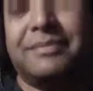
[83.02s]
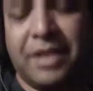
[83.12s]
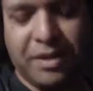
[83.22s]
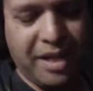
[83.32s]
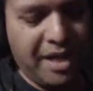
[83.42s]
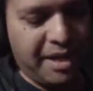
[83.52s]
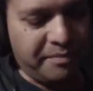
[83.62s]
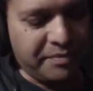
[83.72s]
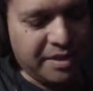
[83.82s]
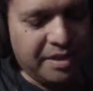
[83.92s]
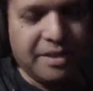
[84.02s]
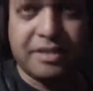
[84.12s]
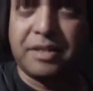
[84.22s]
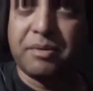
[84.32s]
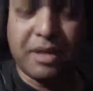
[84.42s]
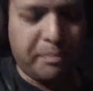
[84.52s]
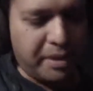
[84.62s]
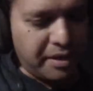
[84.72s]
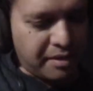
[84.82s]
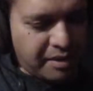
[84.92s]
Okay, so we're up
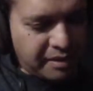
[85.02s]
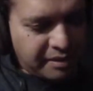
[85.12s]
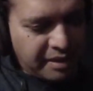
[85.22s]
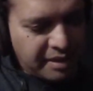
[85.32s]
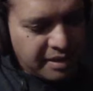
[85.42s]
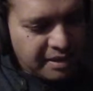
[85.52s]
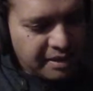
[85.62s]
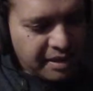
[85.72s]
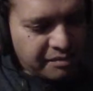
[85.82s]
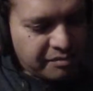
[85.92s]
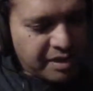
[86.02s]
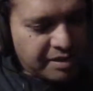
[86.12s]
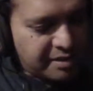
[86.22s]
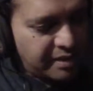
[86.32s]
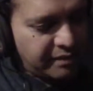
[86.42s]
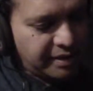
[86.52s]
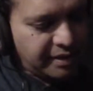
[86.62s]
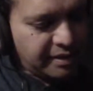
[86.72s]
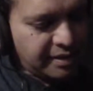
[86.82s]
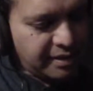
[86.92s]
here at the 9th fret, 7, 8,
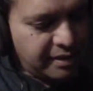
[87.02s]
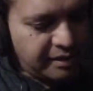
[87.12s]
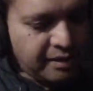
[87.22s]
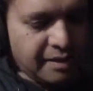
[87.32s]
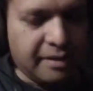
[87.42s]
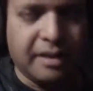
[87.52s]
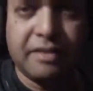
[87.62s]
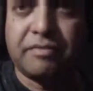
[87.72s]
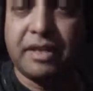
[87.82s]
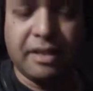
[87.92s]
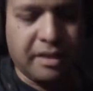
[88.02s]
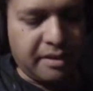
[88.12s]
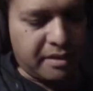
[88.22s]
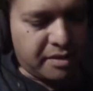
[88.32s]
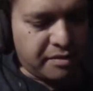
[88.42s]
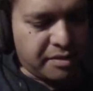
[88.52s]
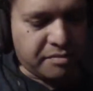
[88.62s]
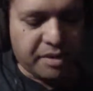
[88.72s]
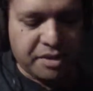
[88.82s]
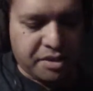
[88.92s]
9. 9th fret on the 3rd
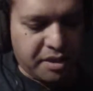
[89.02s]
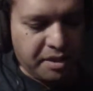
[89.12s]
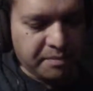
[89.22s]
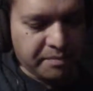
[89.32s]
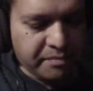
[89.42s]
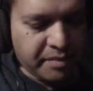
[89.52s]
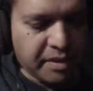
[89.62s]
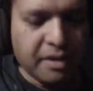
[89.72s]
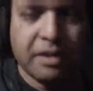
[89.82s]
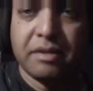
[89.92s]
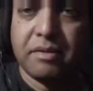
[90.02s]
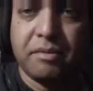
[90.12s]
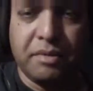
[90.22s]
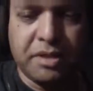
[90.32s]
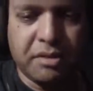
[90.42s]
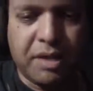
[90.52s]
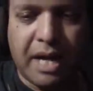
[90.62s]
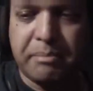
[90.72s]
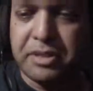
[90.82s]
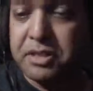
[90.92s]
string G, which so
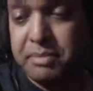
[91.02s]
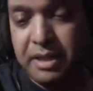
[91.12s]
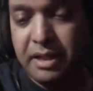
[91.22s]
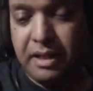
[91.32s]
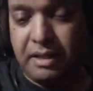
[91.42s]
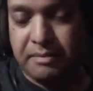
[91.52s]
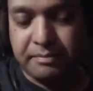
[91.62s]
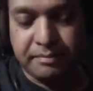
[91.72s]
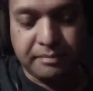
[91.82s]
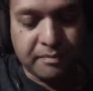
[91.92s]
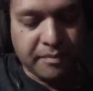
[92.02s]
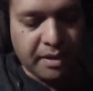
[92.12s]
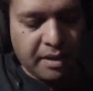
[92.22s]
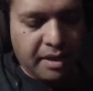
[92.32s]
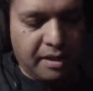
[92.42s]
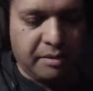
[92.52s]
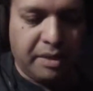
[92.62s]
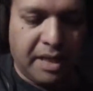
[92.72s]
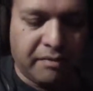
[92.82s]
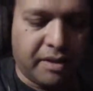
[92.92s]
happens to be E. And then
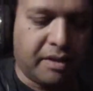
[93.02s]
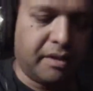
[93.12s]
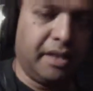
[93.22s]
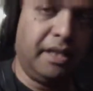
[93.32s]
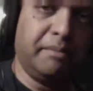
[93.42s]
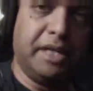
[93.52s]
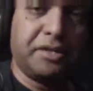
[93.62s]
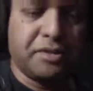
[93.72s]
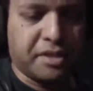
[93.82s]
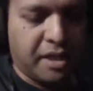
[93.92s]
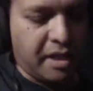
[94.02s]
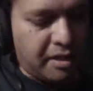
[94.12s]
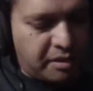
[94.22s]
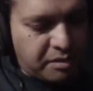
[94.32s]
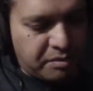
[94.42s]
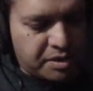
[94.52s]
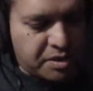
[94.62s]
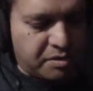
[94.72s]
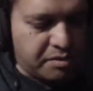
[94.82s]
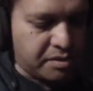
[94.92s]
we have our E major scale, which
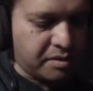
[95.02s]
goes...